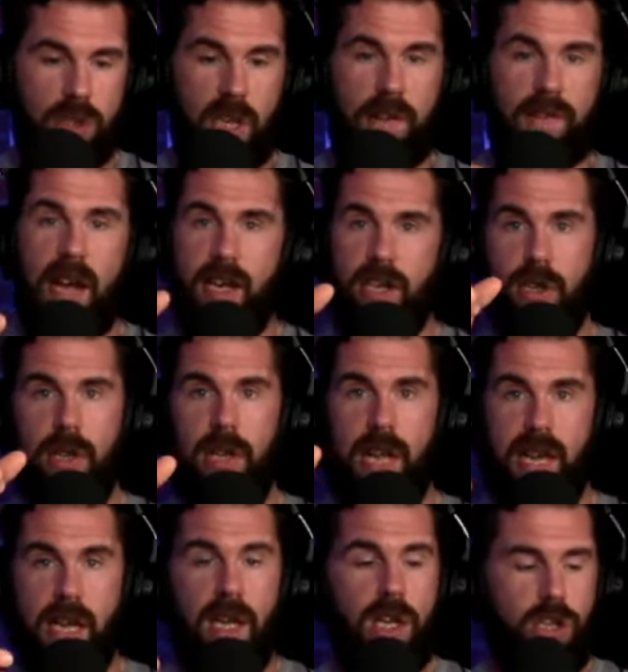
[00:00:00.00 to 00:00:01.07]
and I've got
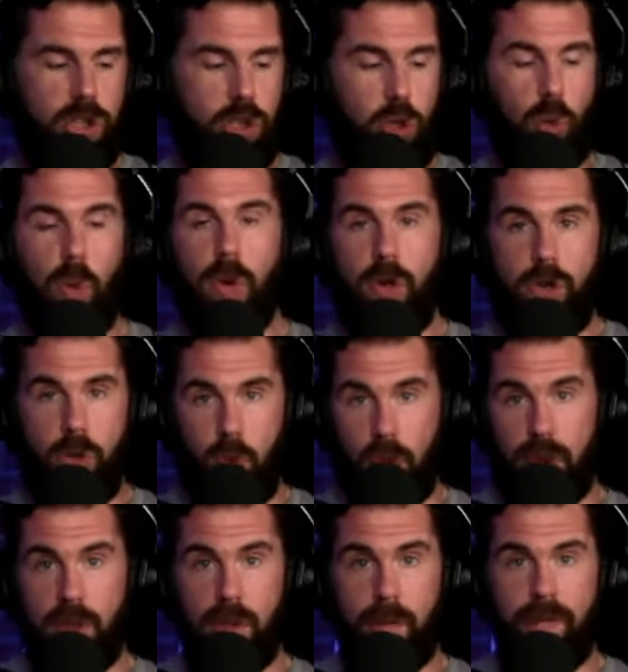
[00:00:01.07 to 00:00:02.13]
like shorter
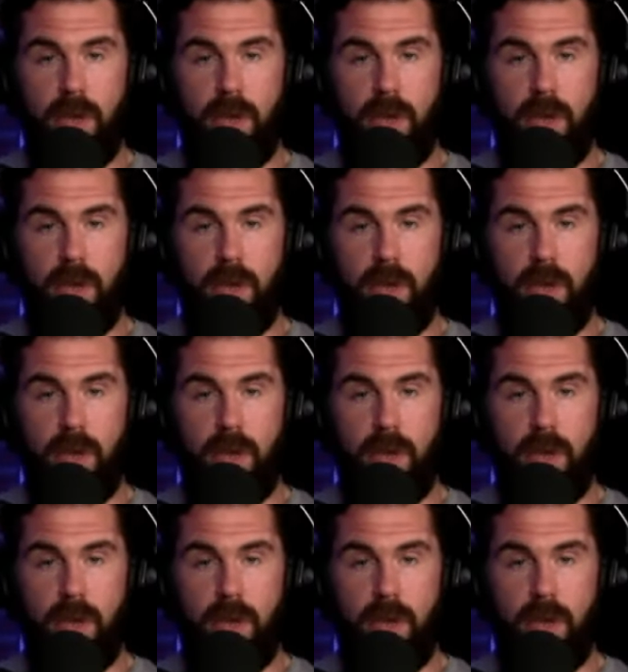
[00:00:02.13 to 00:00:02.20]
shorts.